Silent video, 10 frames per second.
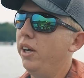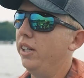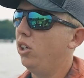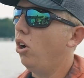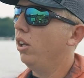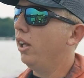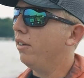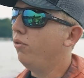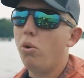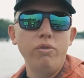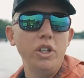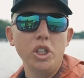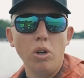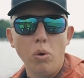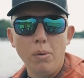and caught like four fish
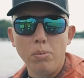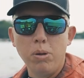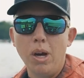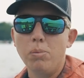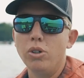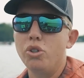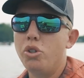on a whopper plopper.